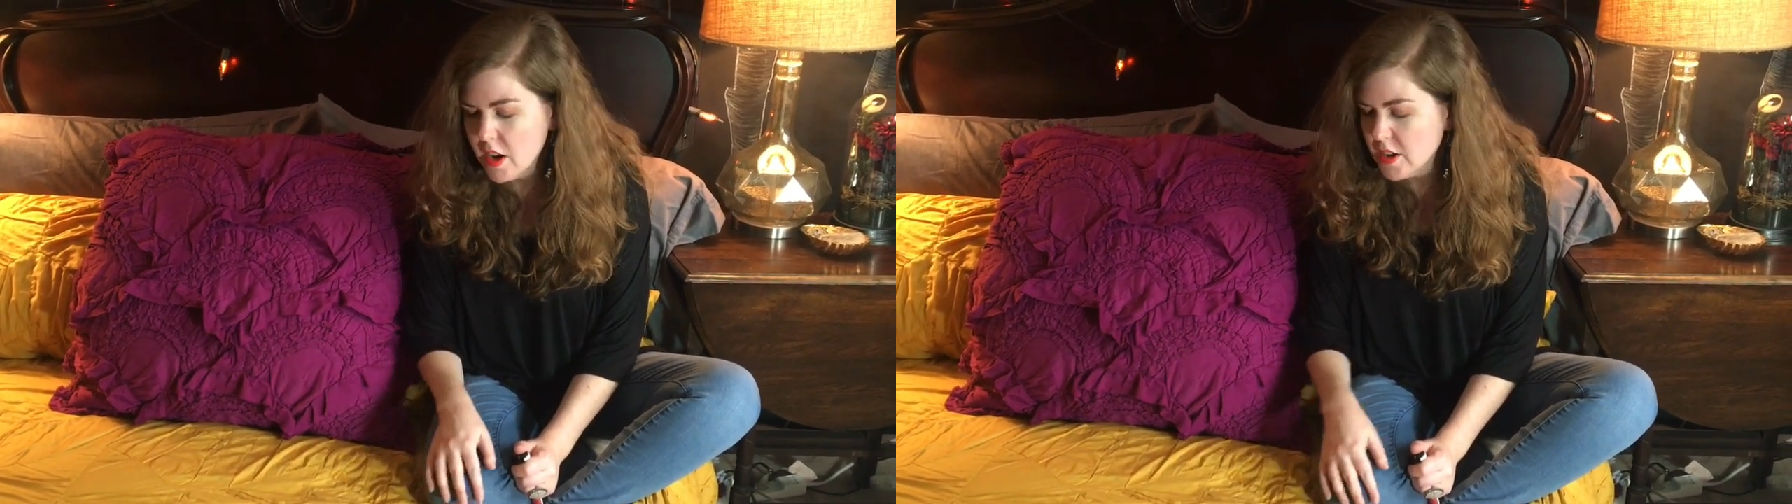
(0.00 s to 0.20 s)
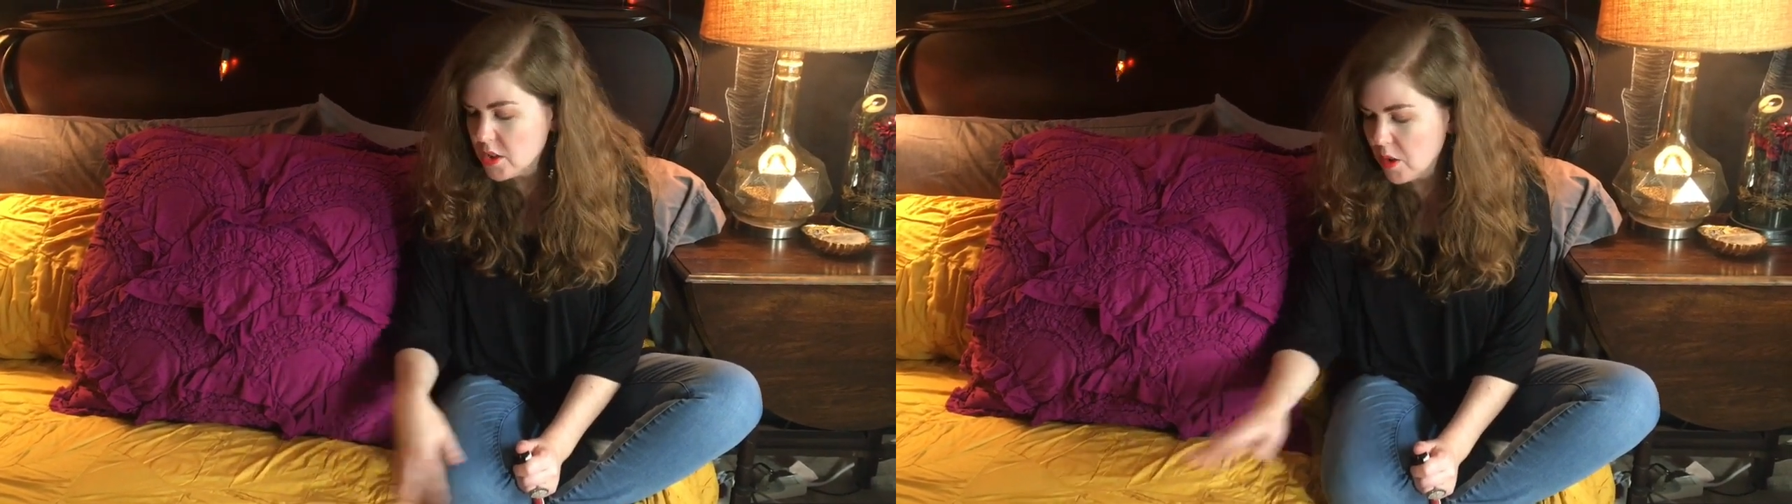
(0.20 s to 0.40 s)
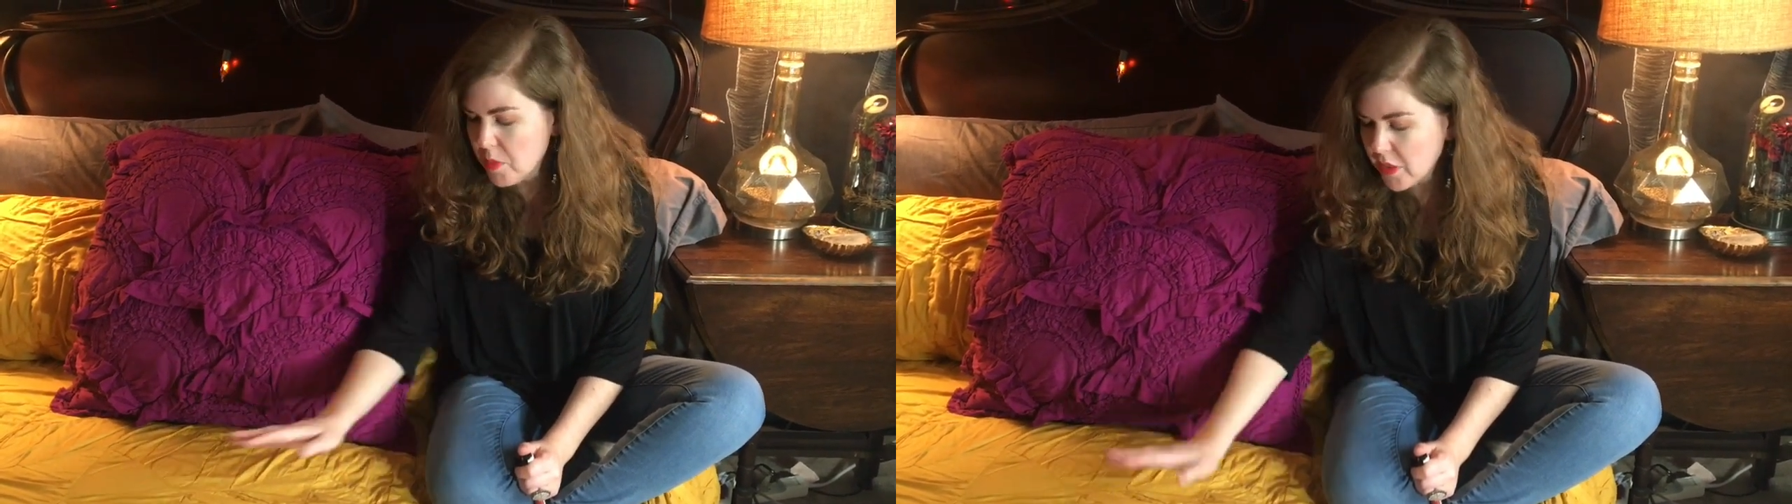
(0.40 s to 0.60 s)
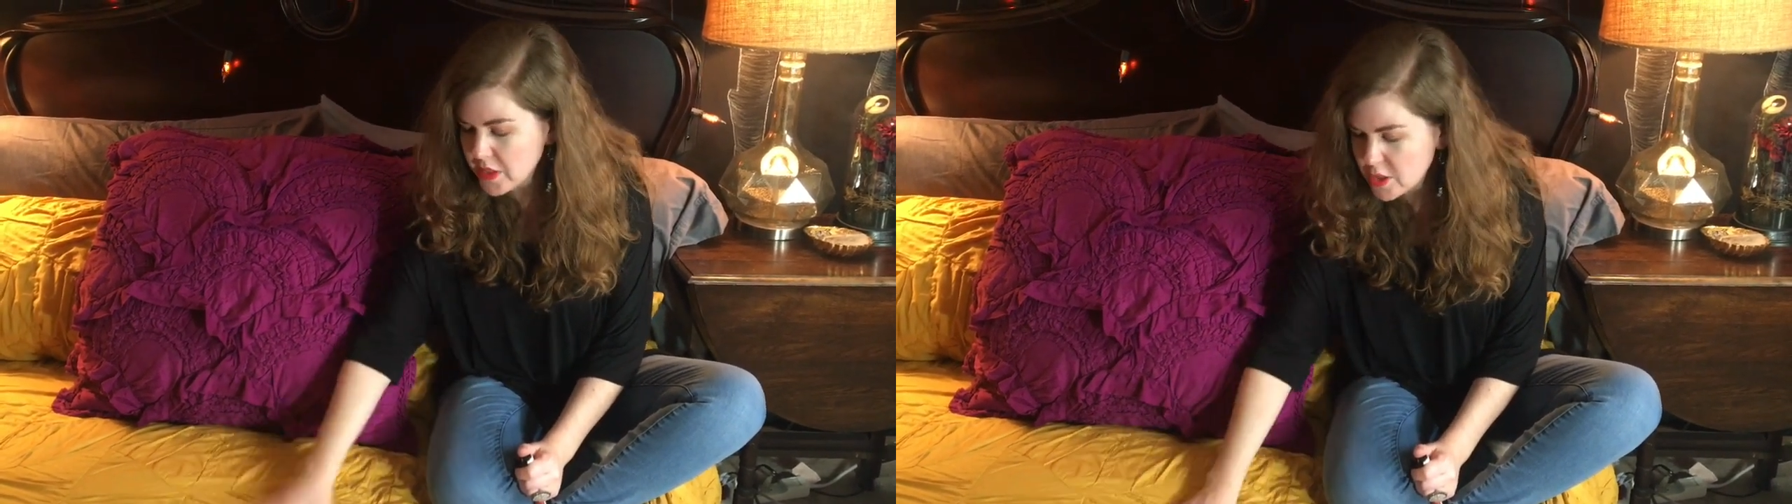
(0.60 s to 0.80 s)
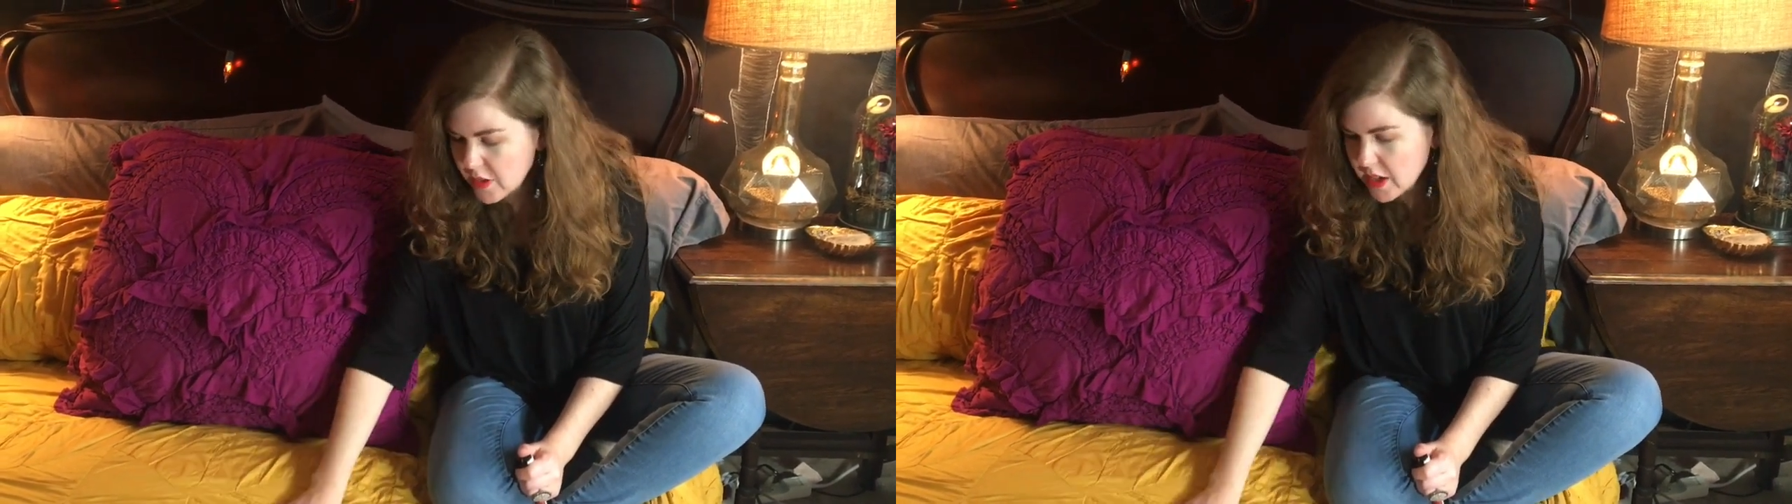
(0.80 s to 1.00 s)
So I bought
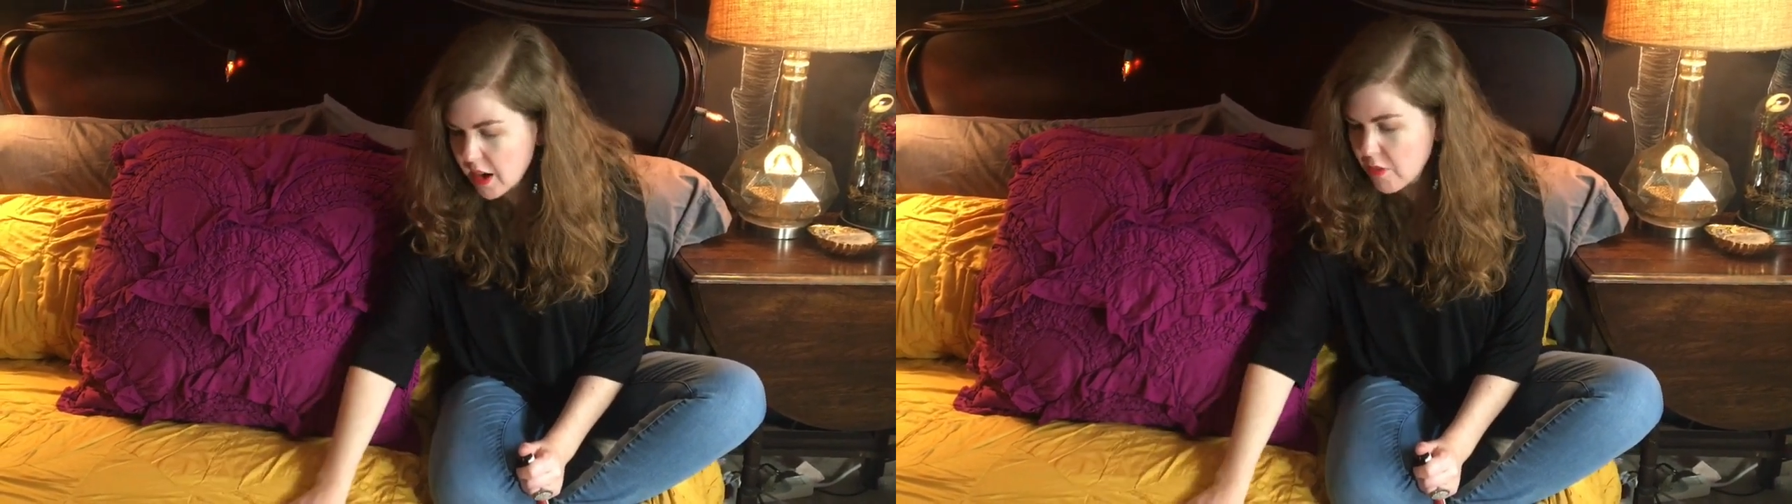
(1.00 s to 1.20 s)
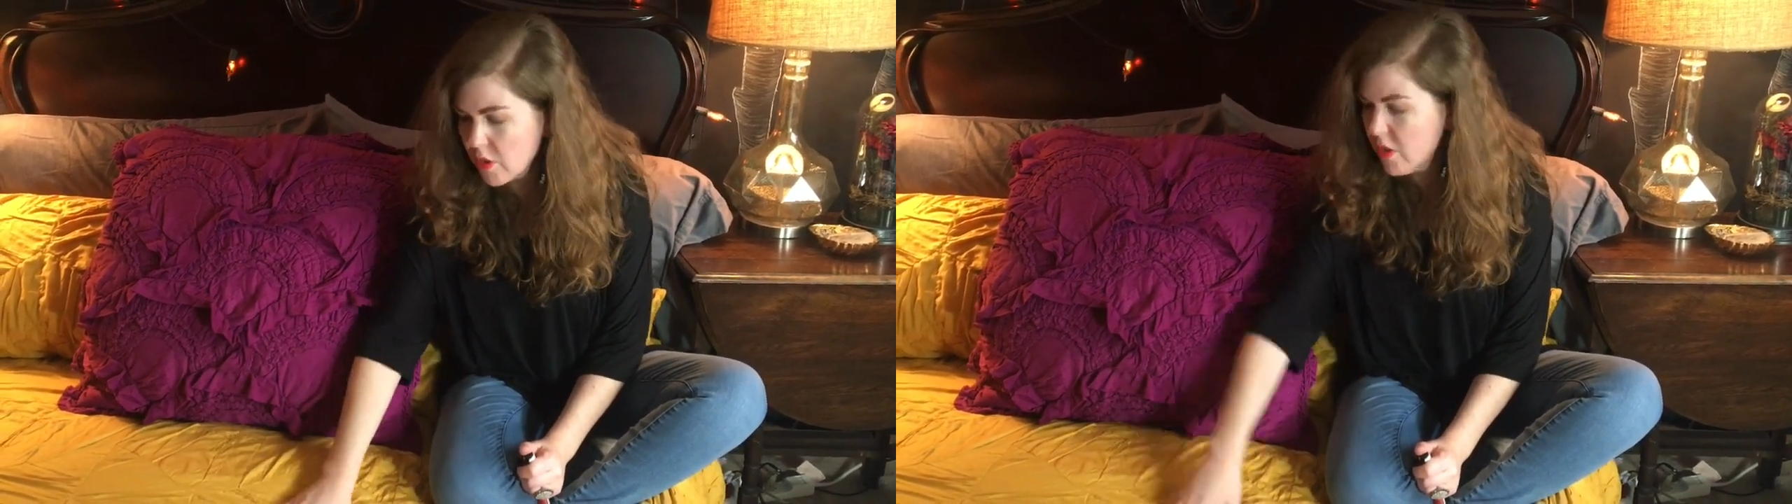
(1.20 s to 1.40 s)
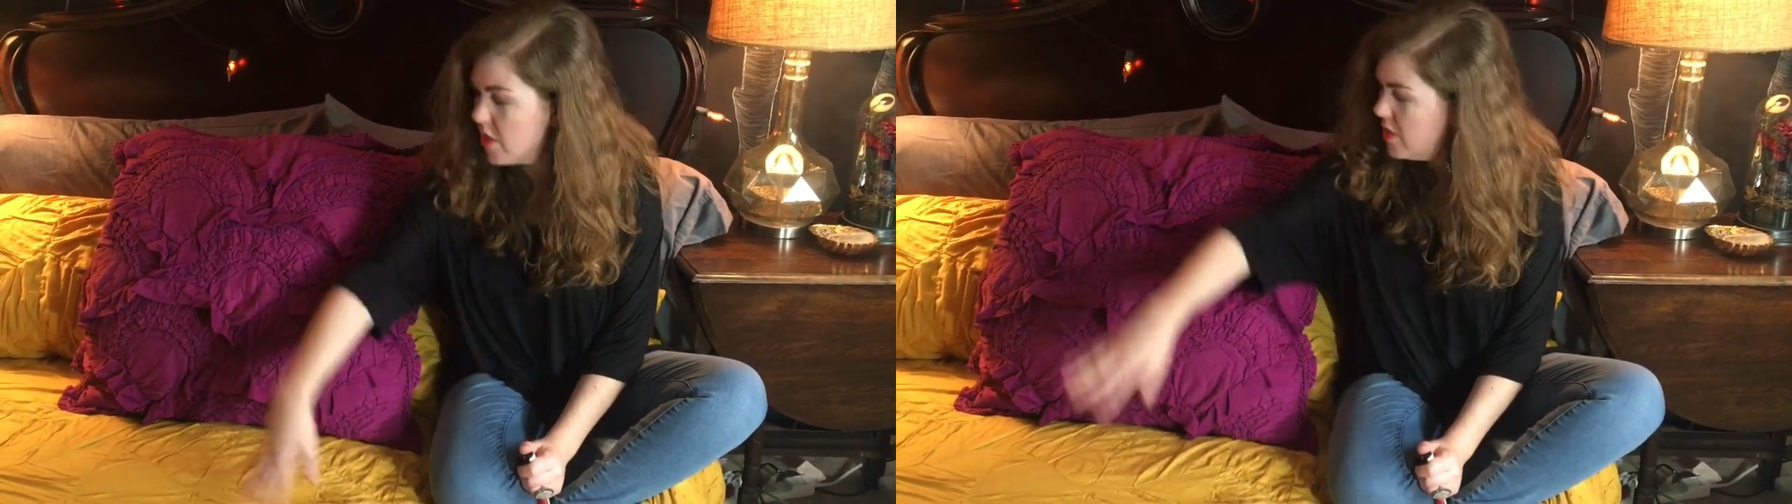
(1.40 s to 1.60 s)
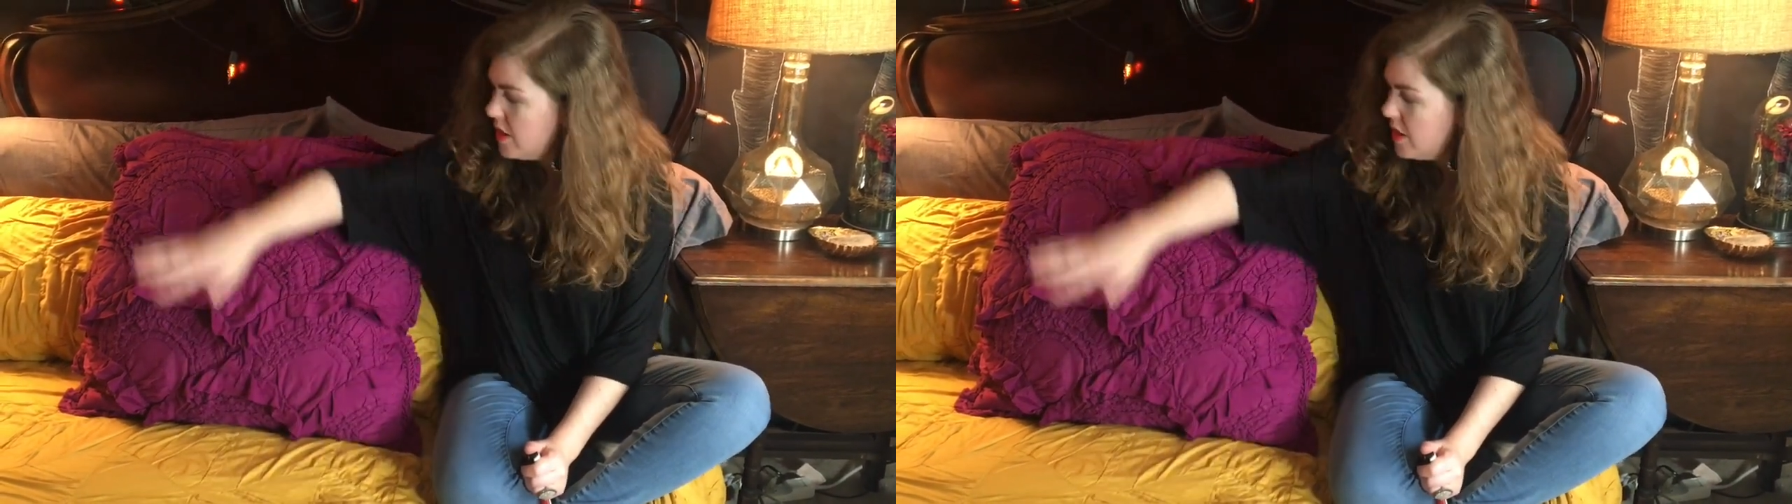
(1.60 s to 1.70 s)
the duvet cover.